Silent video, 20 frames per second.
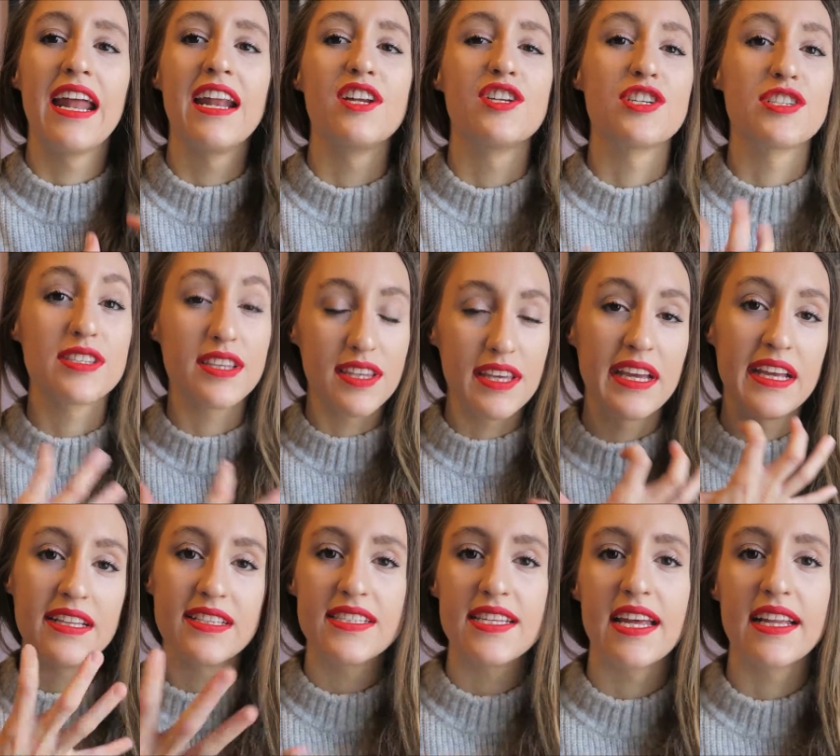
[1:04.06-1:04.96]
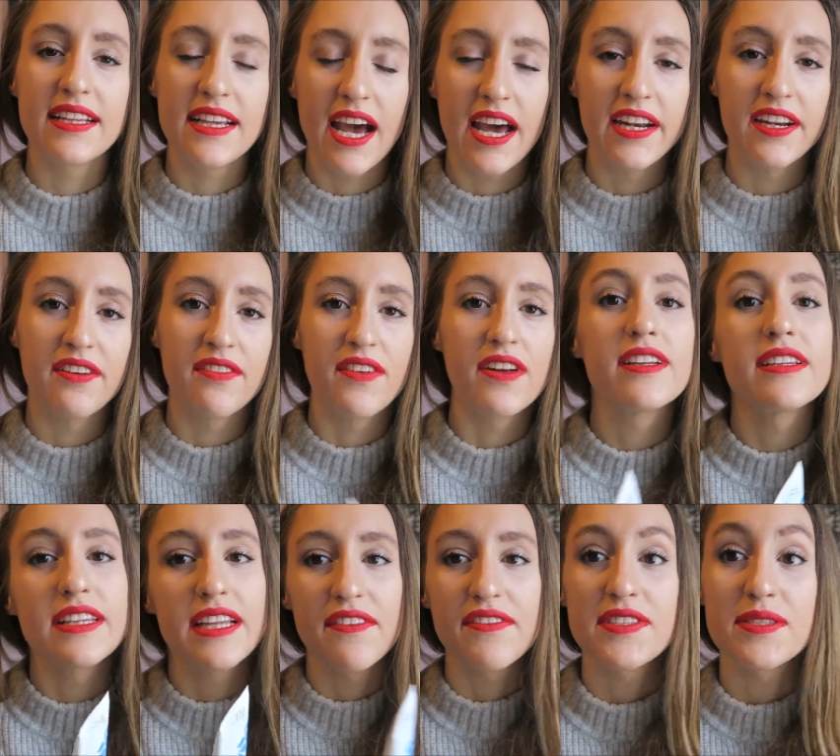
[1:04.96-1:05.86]
and it just cleans and kind
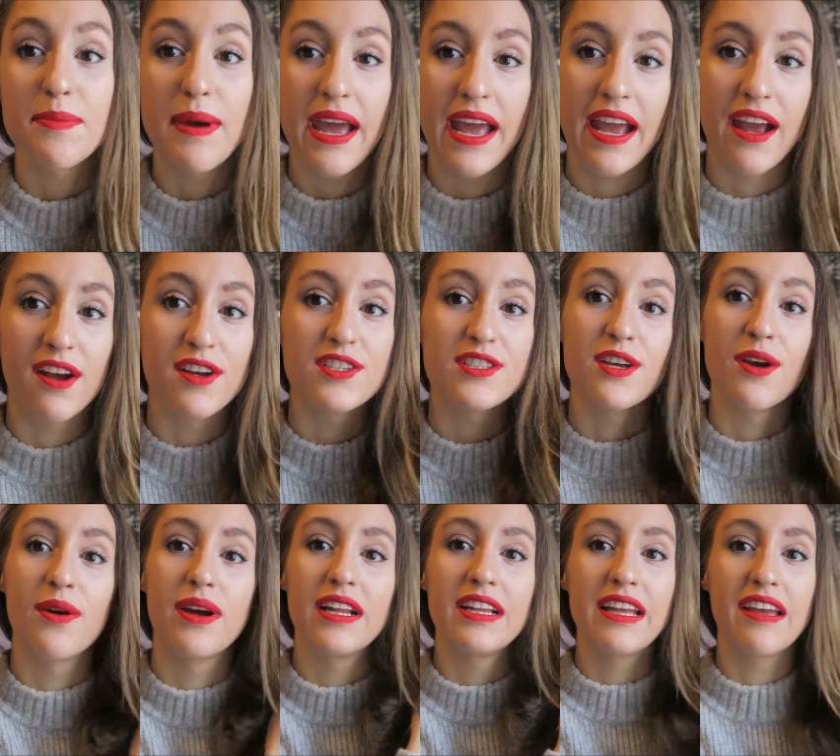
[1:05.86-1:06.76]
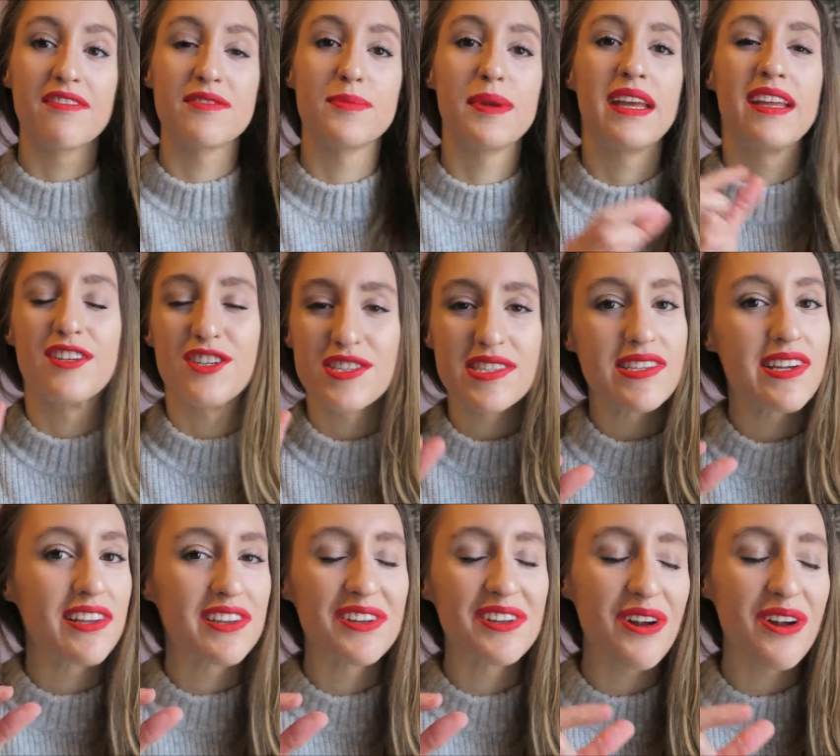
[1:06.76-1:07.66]
of lifts my hair, so it gives me just
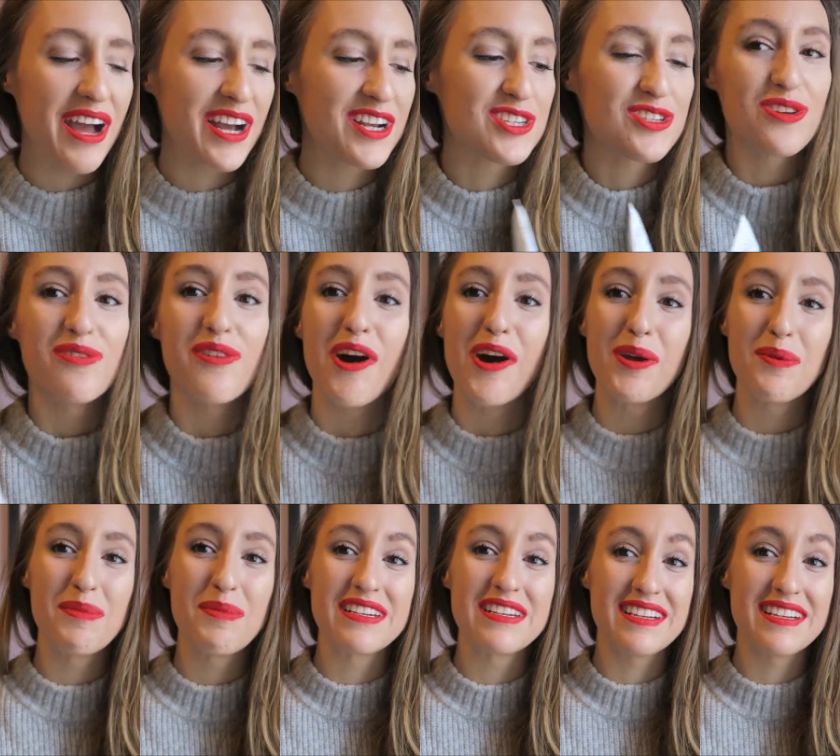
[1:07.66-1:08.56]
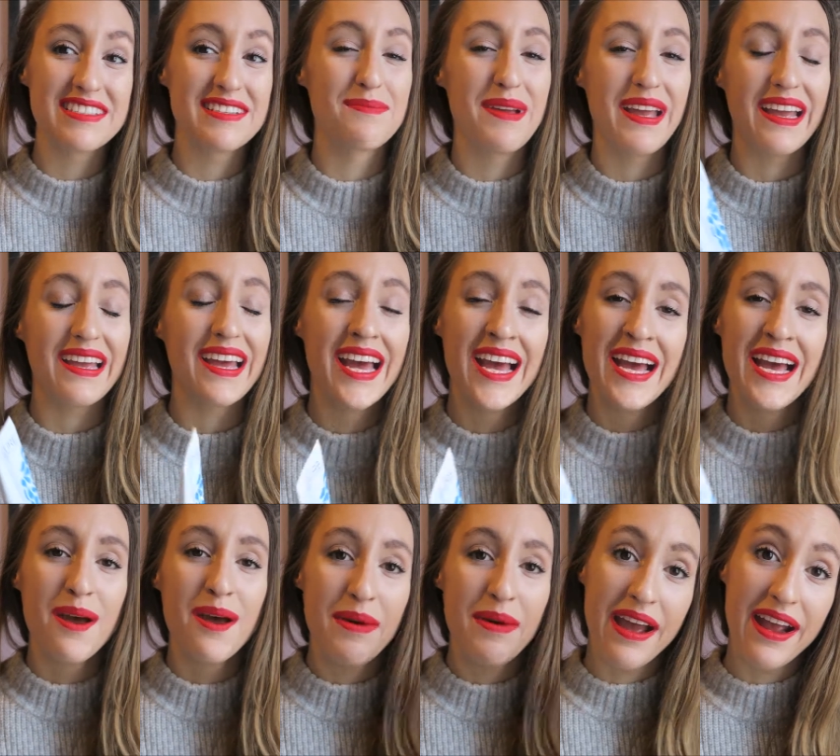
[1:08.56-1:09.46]
a little extra volume and doesn't make
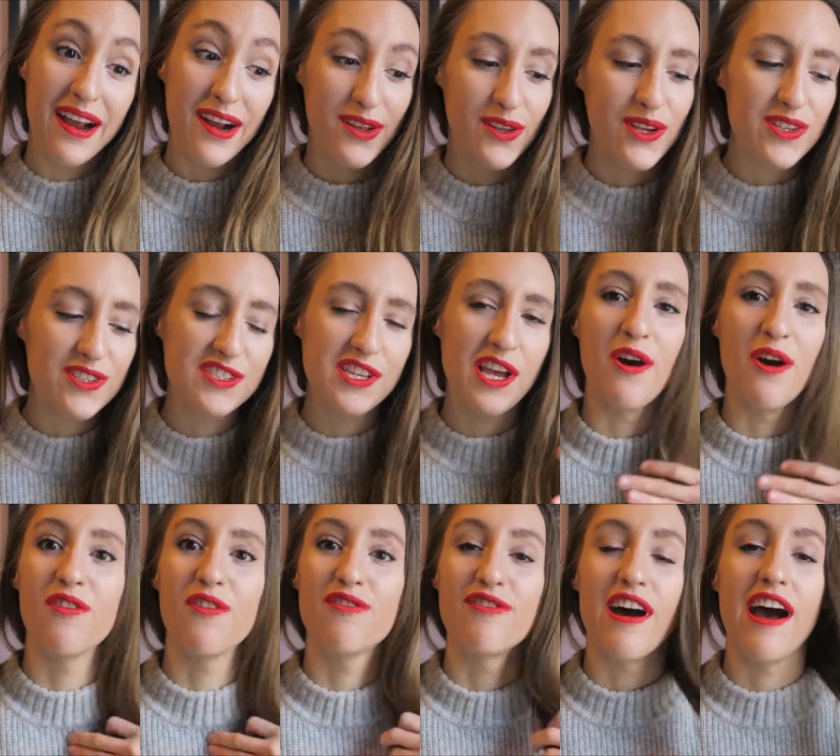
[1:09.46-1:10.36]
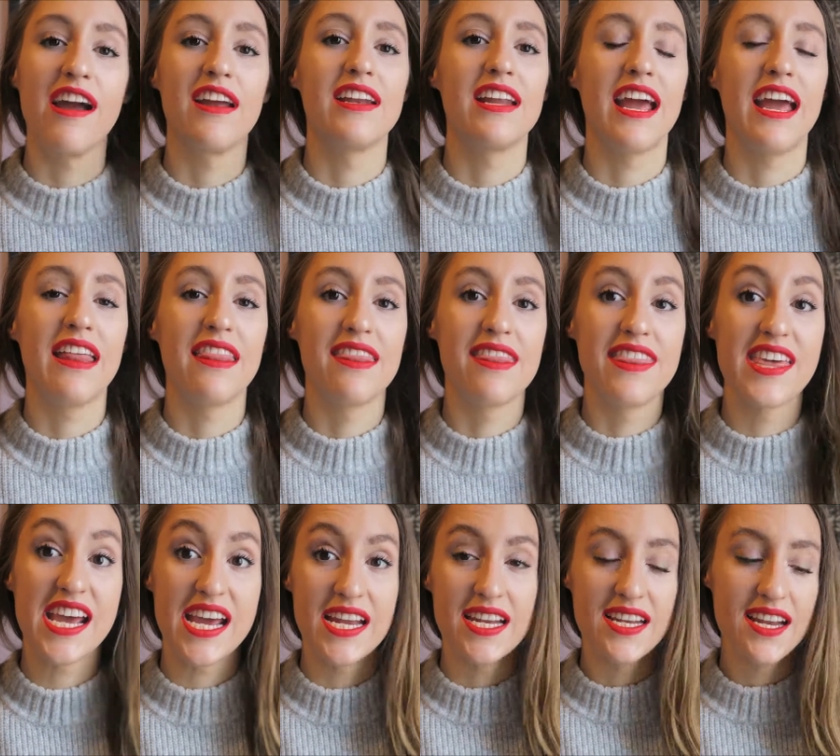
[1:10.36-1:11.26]
my hair look so fine and
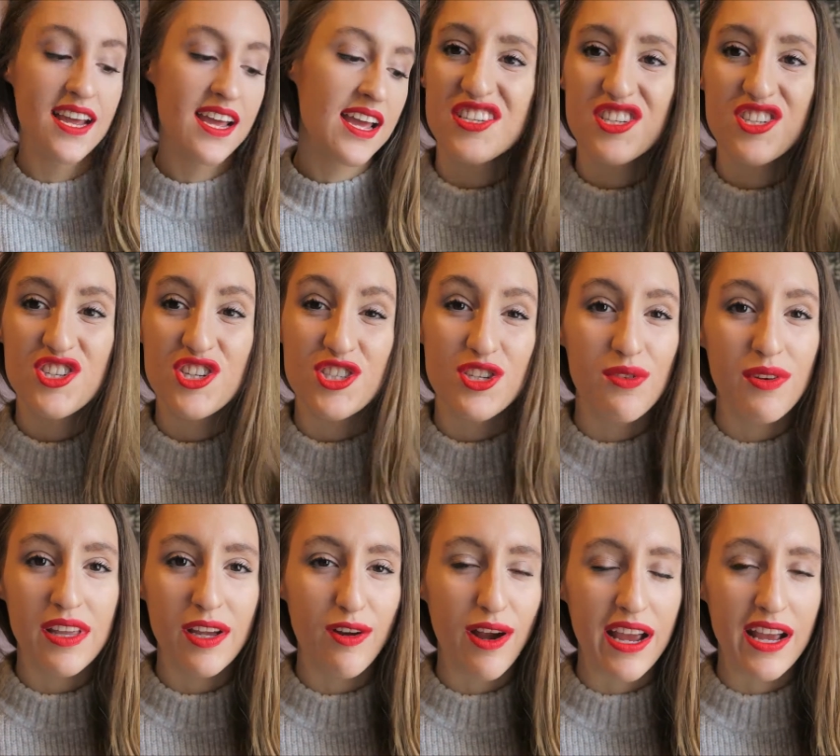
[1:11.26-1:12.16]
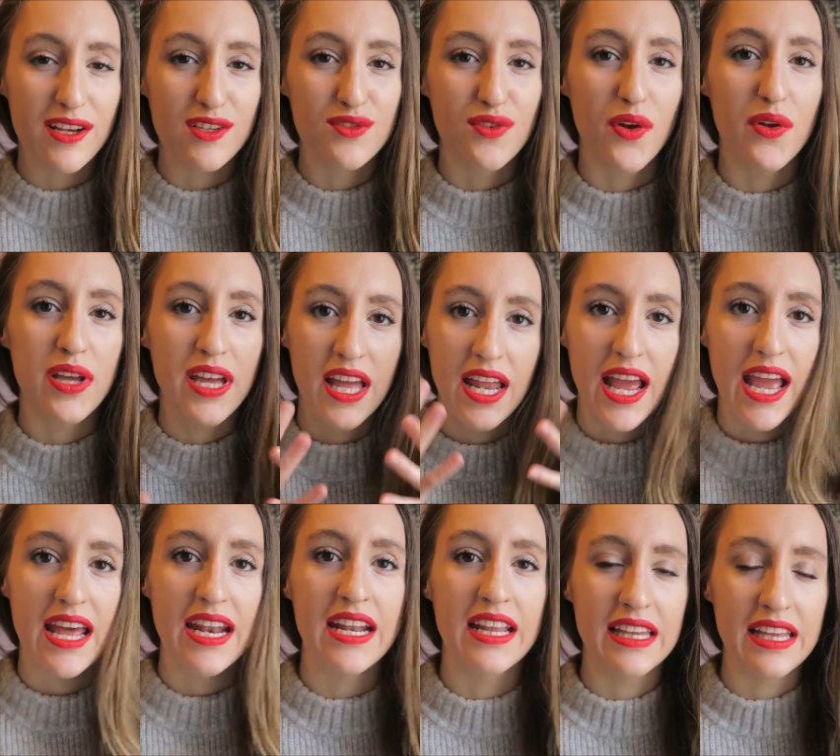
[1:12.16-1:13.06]
thin. This is just a really great exfoliant,
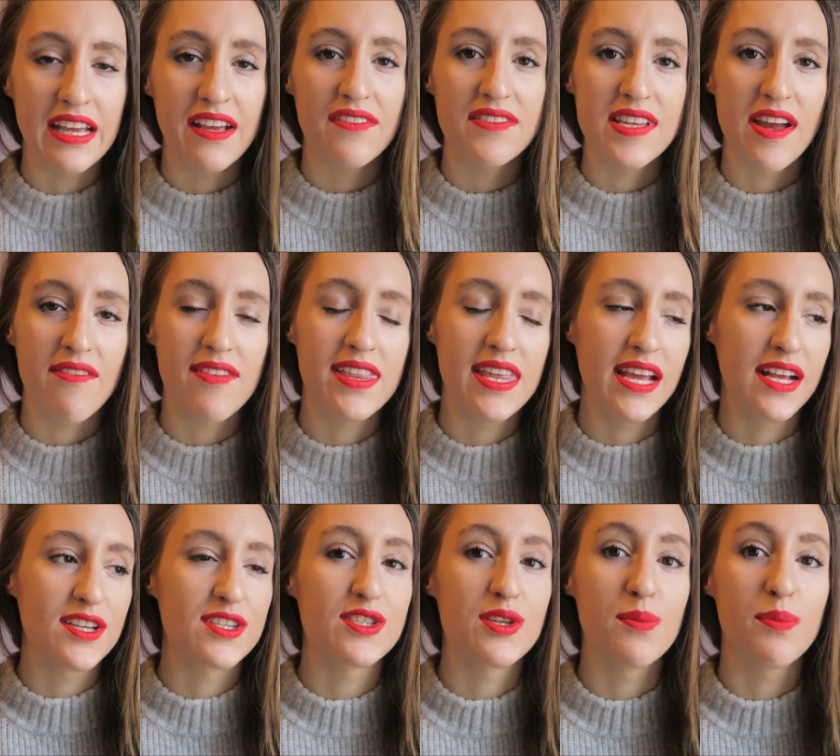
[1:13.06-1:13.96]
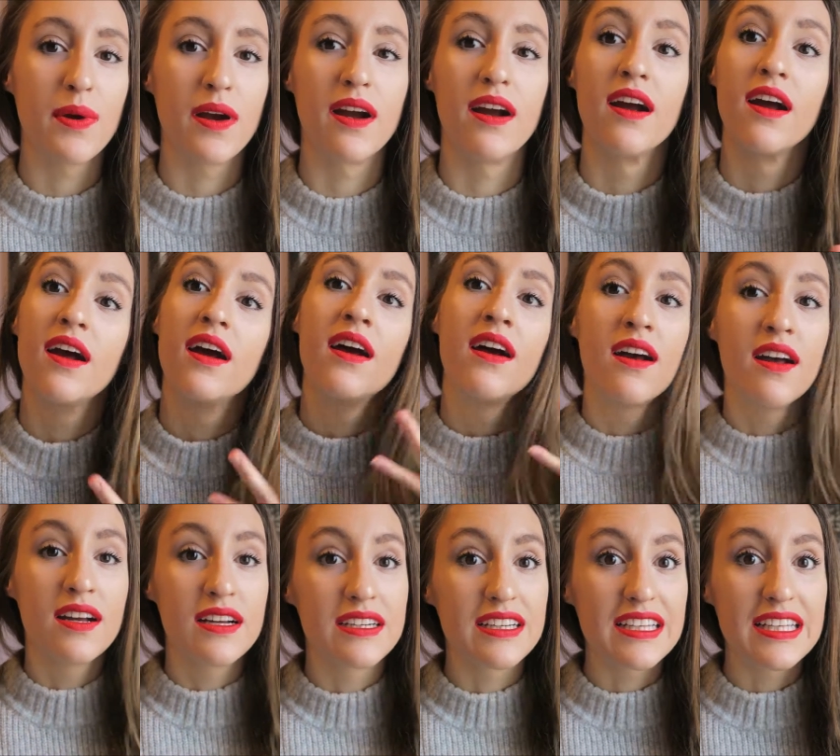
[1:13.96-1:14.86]
and it leaves everything super
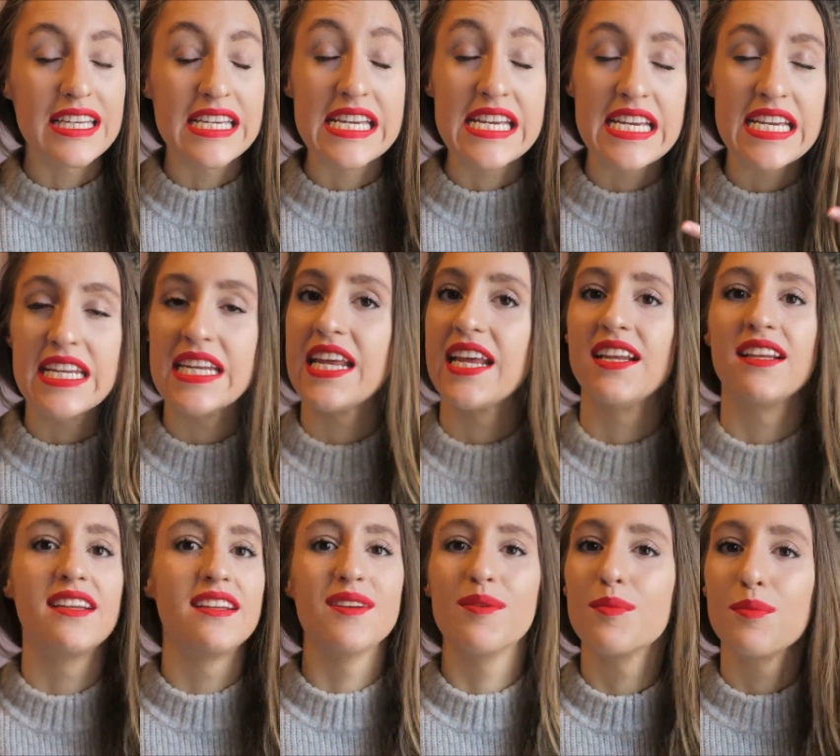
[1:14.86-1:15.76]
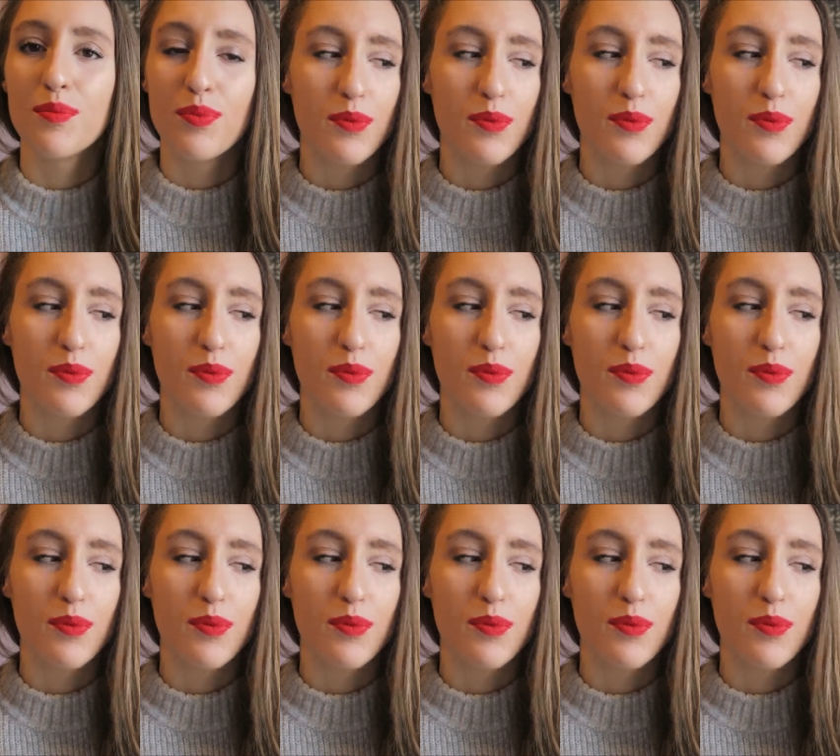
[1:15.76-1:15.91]
clean, and